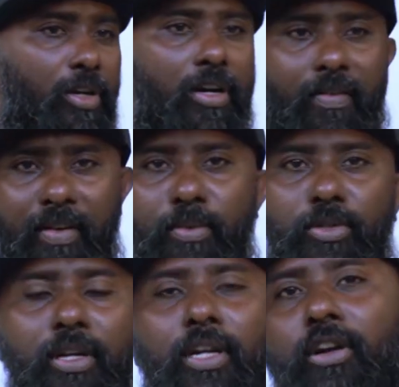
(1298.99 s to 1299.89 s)
Now, a lot of times,
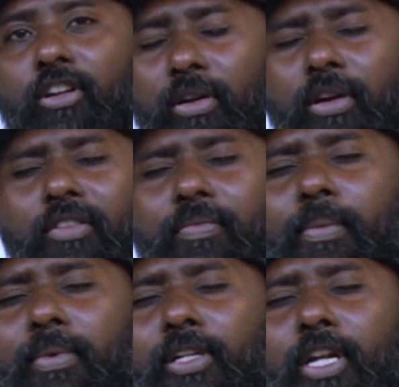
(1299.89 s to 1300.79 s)
you know, like a lot of
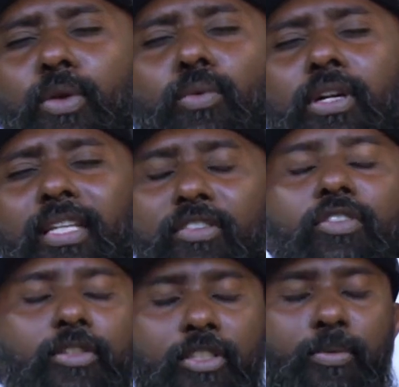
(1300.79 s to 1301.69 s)
people, they don't want to give
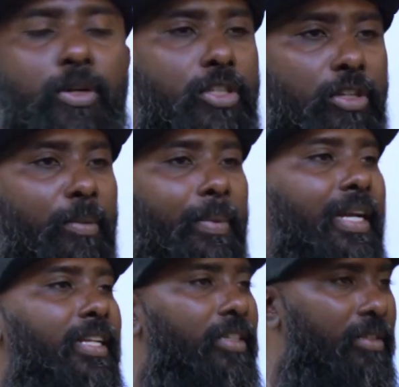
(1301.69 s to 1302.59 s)
for a church because you're not
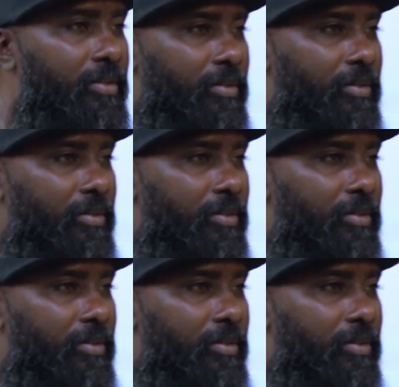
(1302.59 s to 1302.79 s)
paid here.